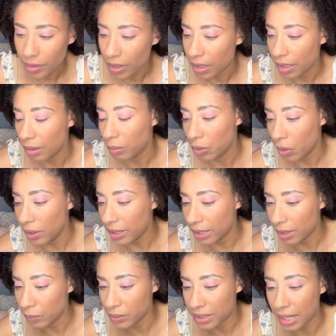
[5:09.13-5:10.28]
And I'm going
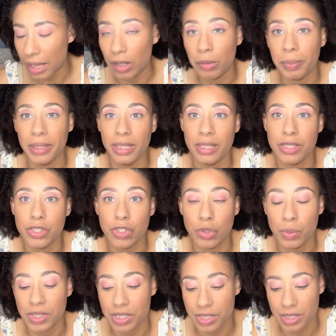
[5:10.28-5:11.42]
in with the LBE2,
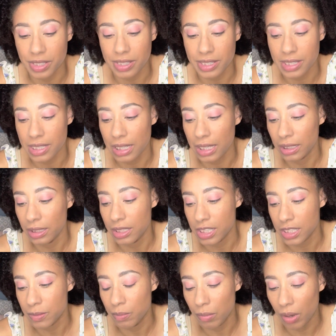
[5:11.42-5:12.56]
which is a slightly
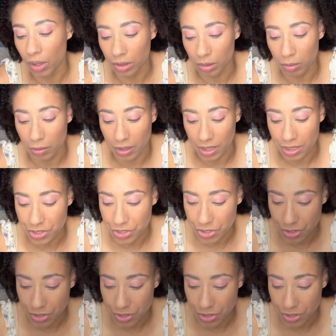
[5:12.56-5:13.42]
smaller brush.